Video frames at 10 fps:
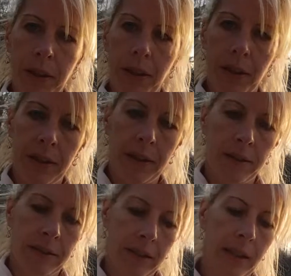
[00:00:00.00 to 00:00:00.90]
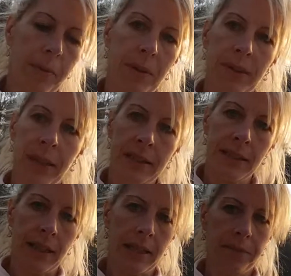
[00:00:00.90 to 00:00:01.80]
it all in there, keep it all nice
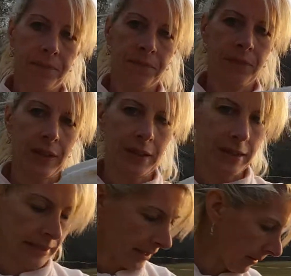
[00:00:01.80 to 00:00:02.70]
and tight, and then that's